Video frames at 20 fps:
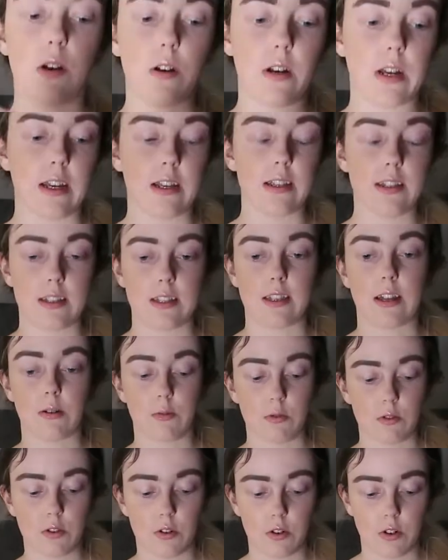honest, that
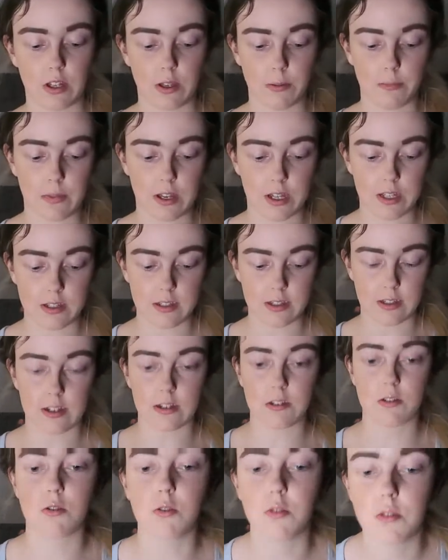was annoying me, so
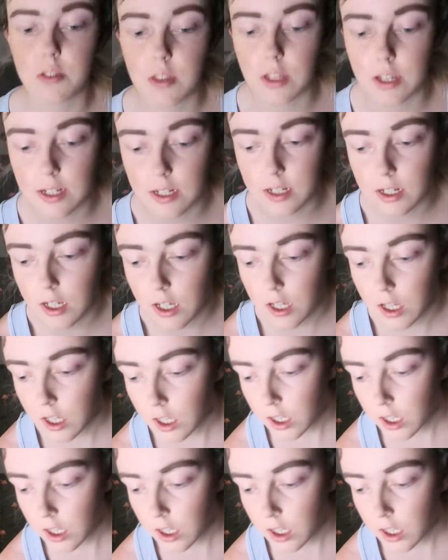that's a good thing.